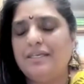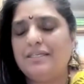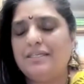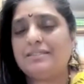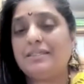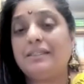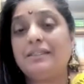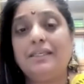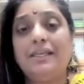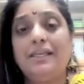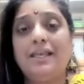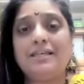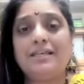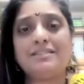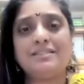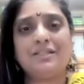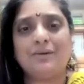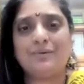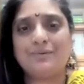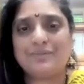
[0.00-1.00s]
Sati
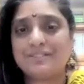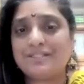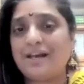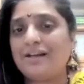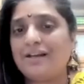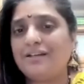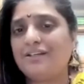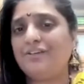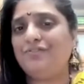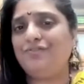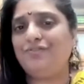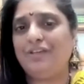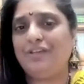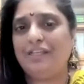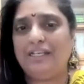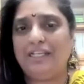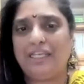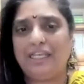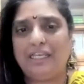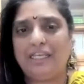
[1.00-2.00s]
has now started
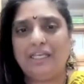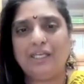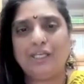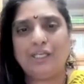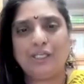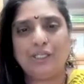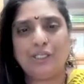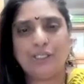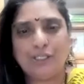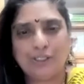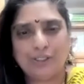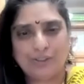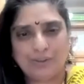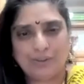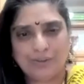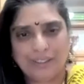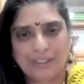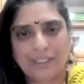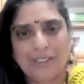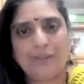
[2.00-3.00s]
feeling
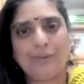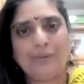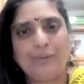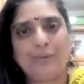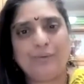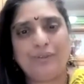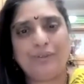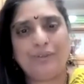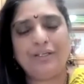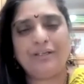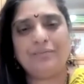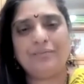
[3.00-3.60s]
alone